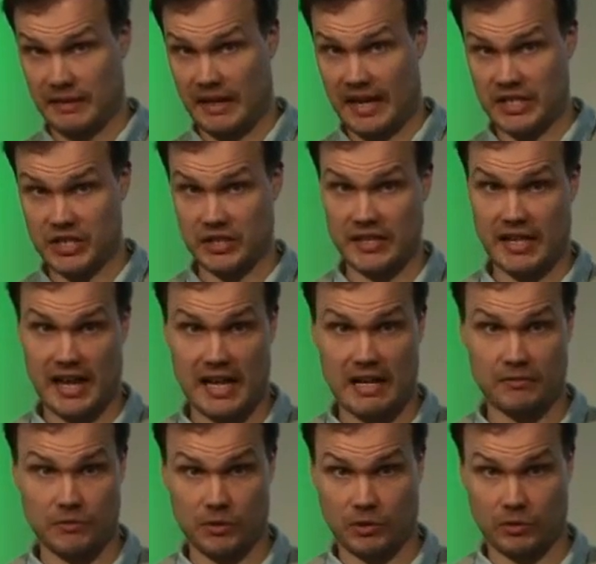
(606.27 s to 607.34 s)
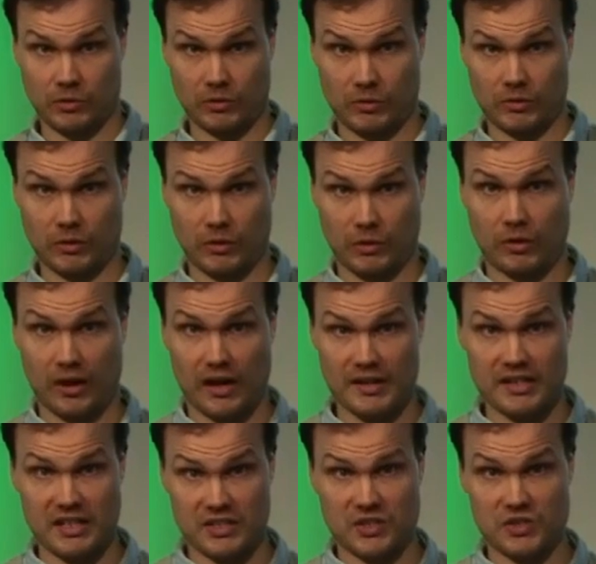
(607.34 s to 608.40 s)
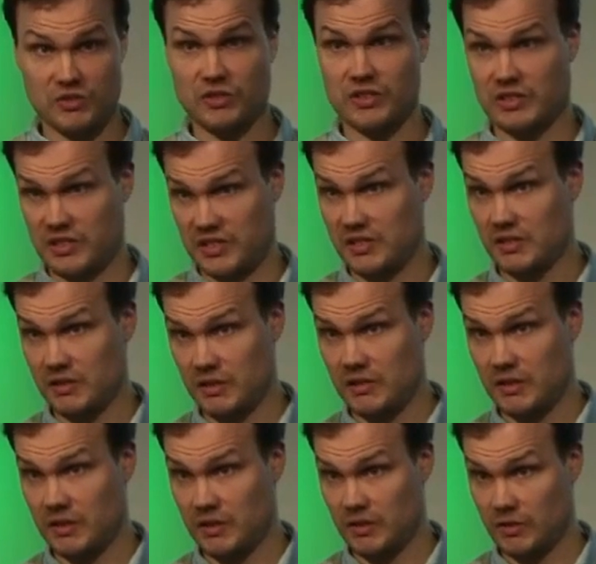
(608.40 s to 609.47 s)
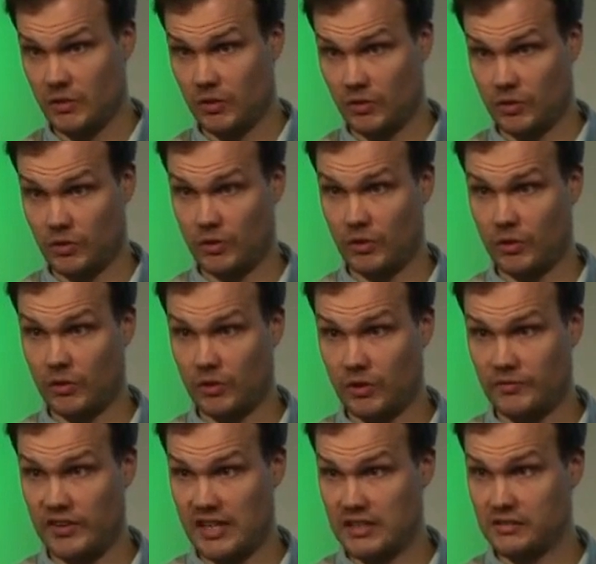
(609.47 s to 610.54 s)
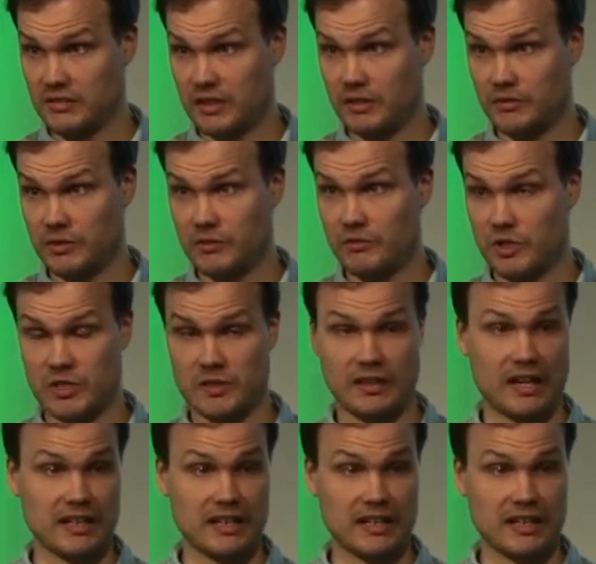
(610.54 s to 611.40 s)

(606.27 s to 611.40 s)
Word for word: actually have or, or are not students or, or faculty of university?